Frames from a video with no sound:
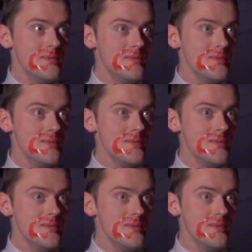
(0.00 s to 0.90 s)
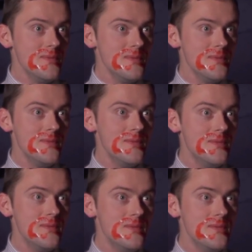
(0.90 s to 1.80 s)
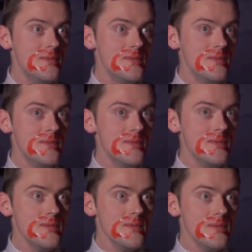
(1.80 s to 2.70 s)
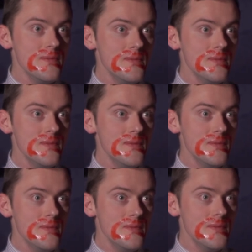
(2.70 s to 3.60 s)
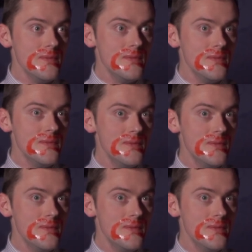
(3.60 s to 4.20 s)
This person isn't speaking.